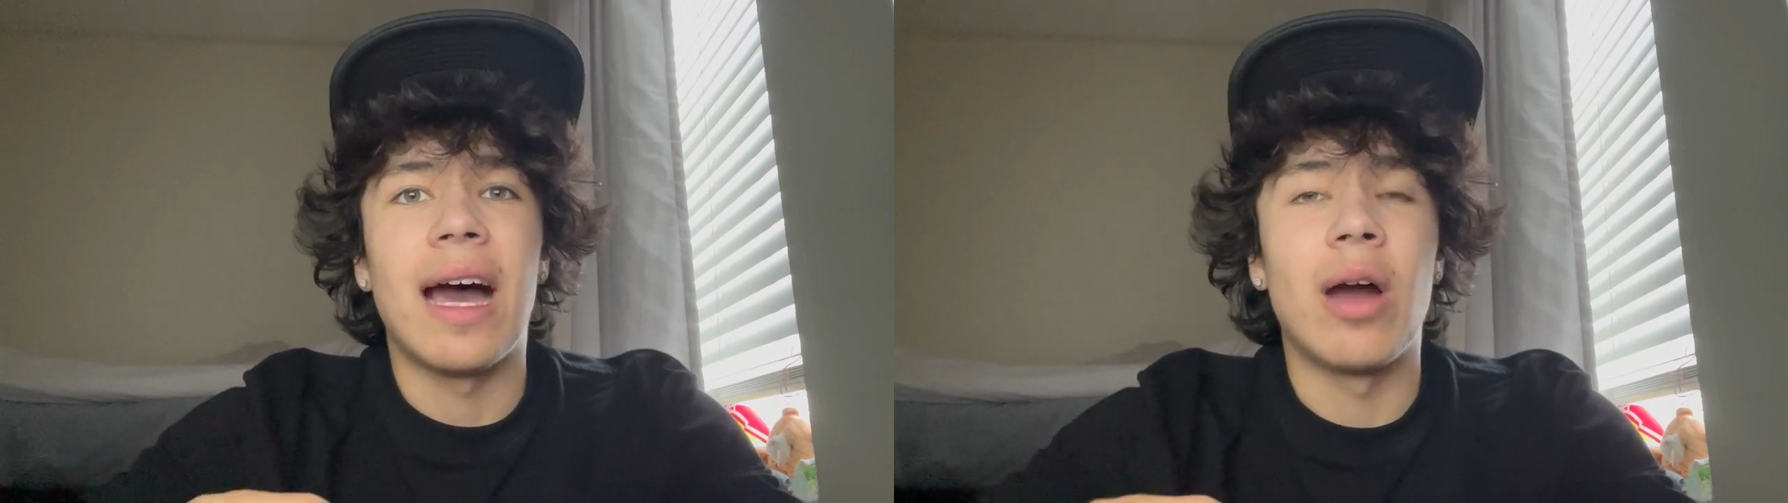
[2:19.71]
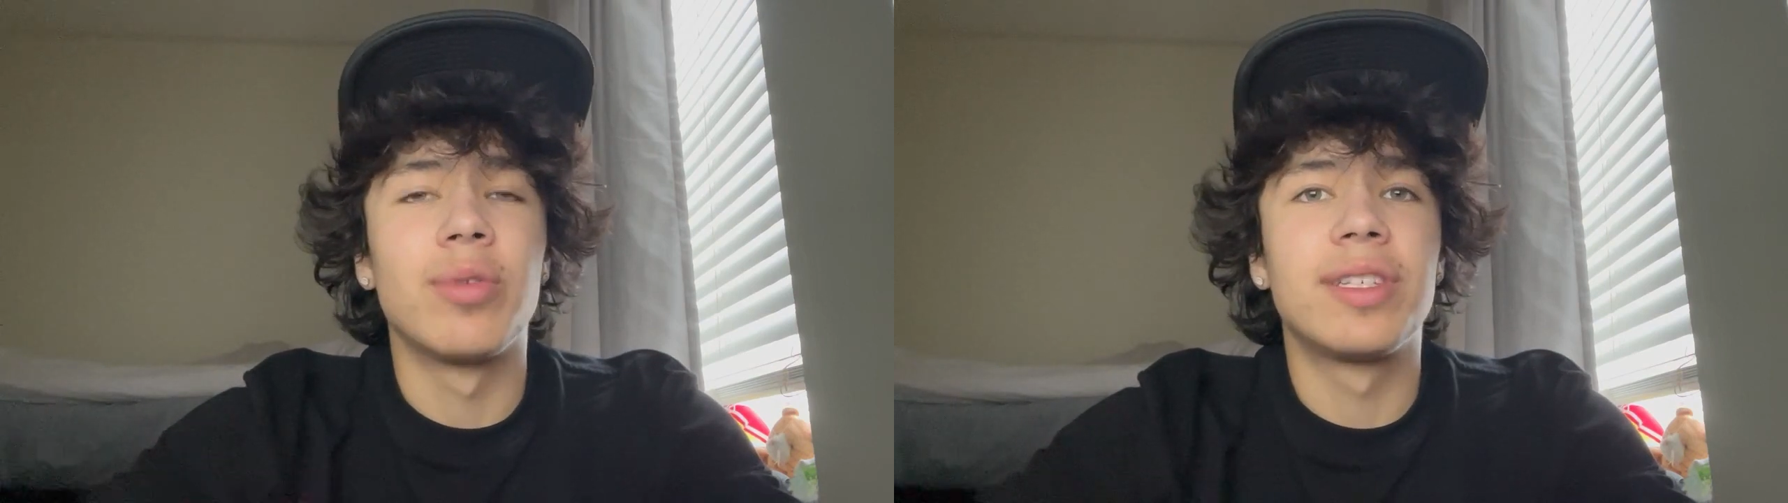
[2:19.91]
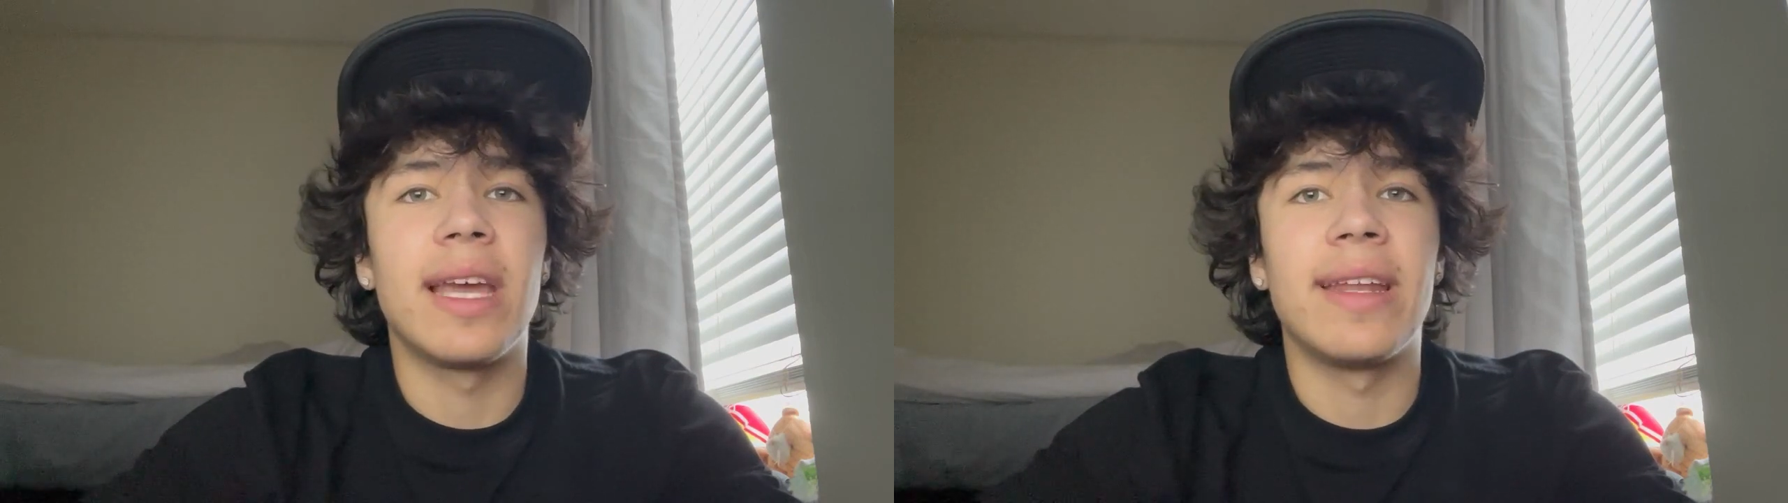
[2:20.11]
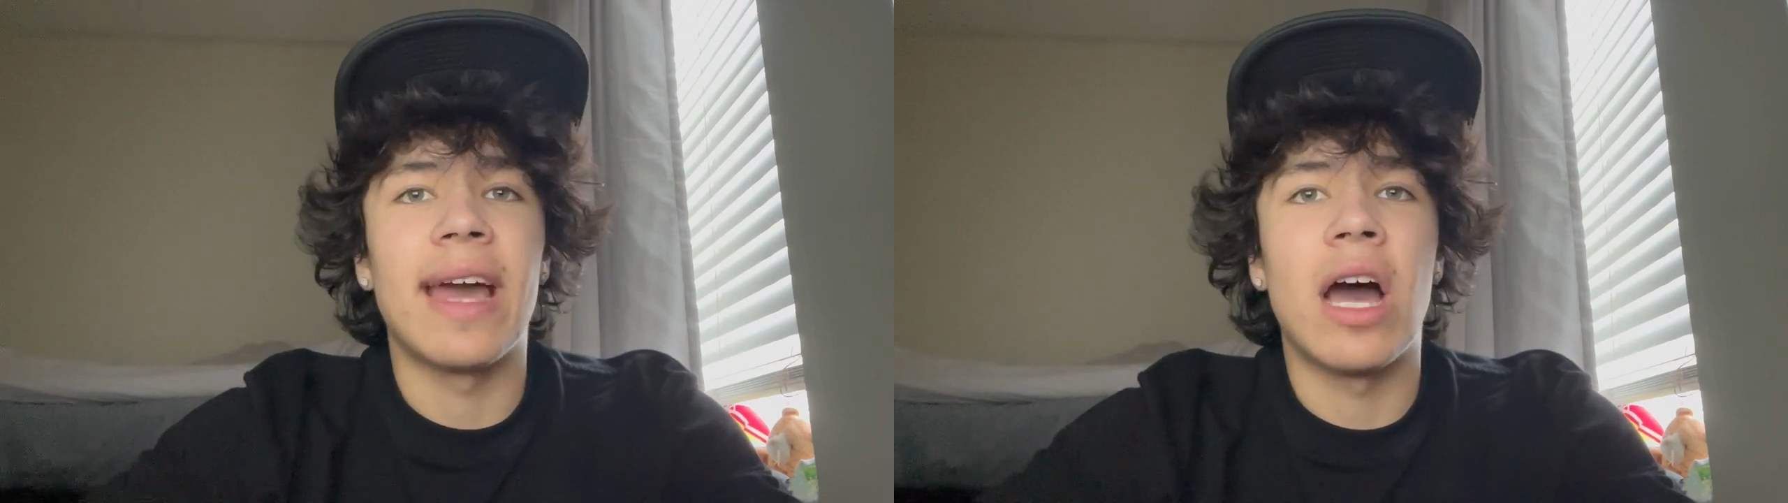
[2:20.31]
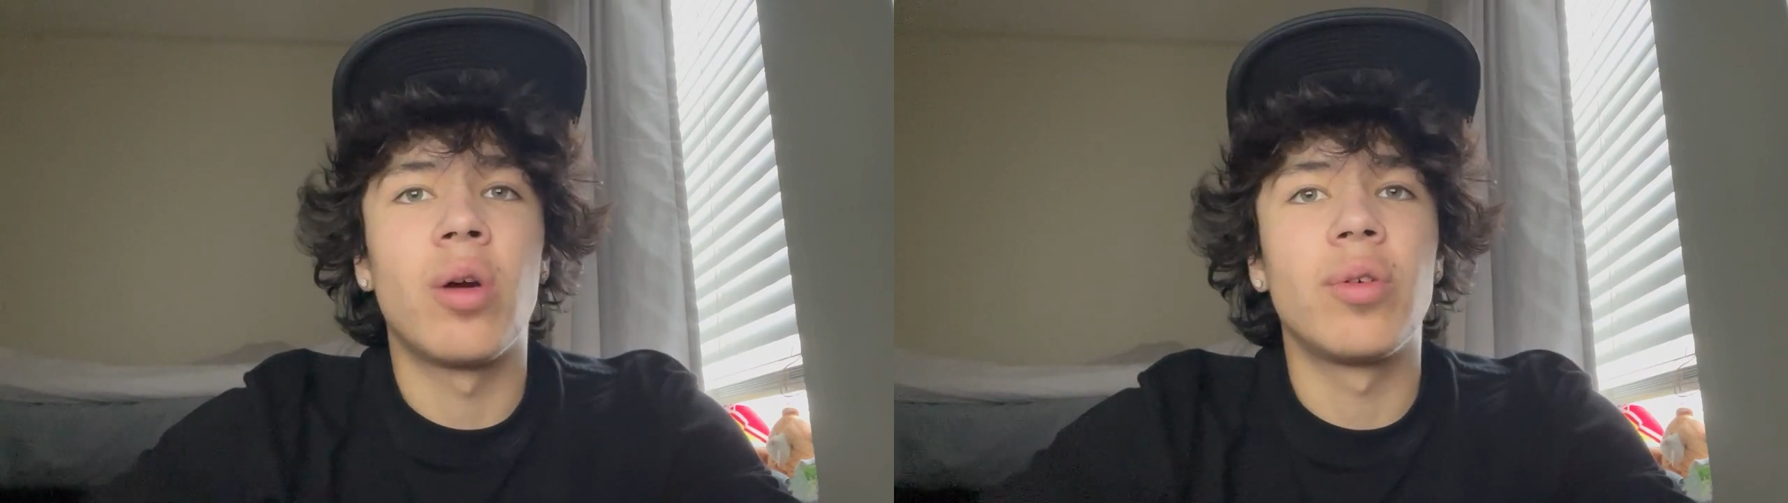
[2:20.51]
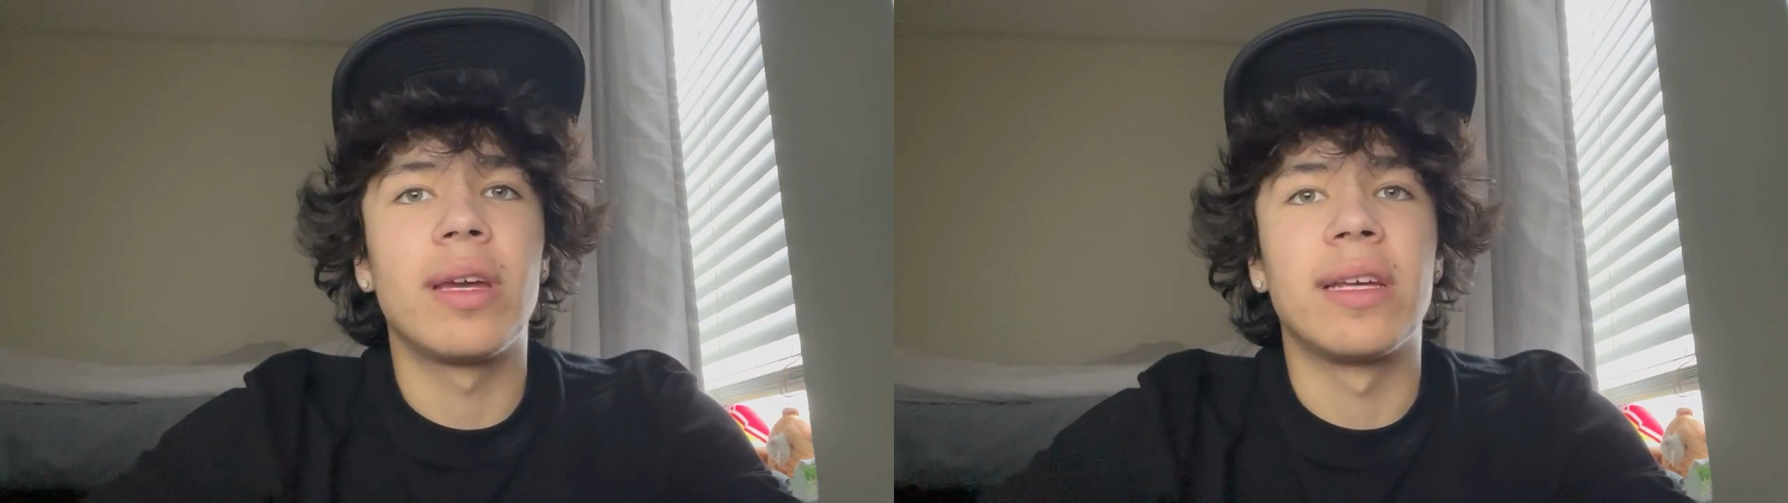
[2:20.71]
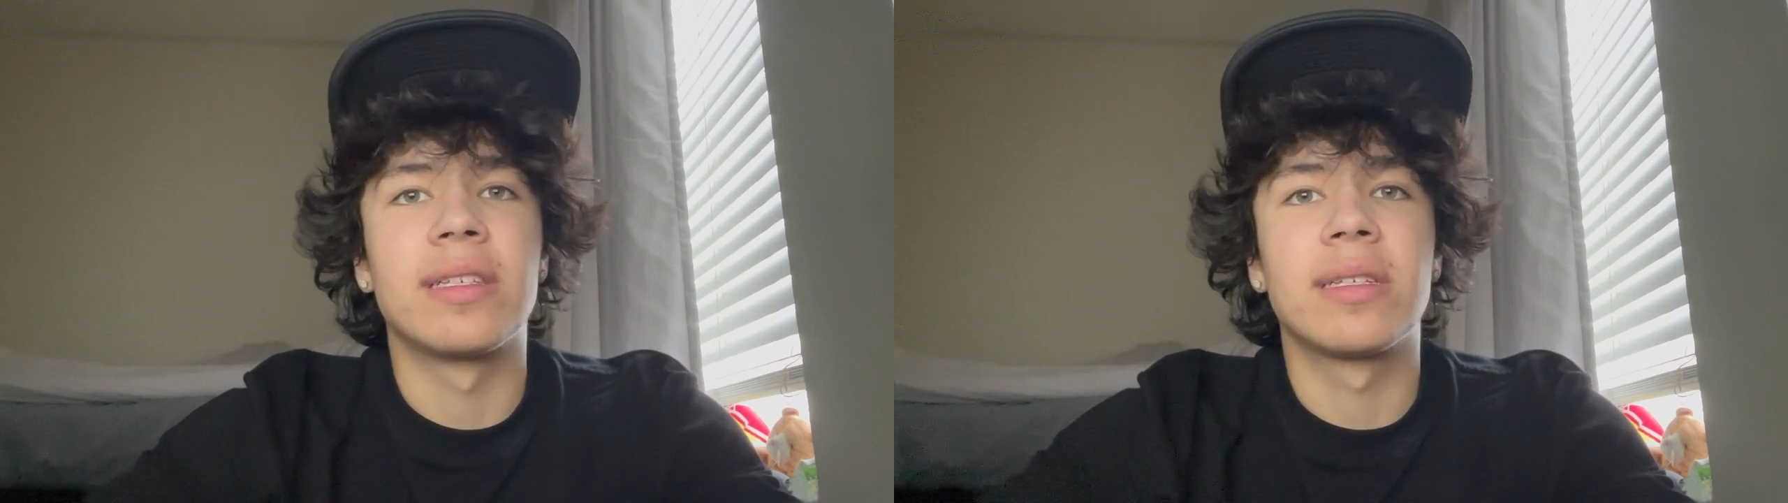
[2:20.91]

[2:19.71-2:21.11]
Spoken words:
I would say now it's